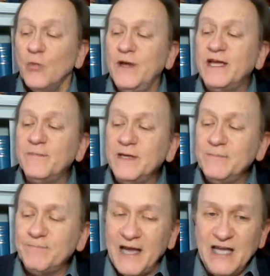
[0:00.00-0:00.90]
We can
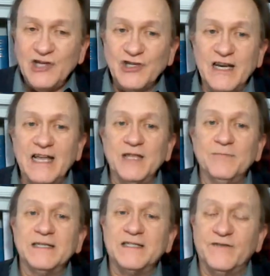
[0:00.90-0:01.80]
be patient in the
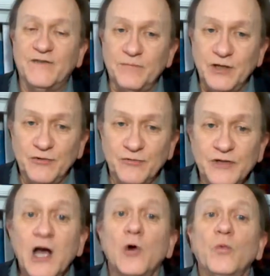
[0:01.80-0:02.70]
midst of abuse.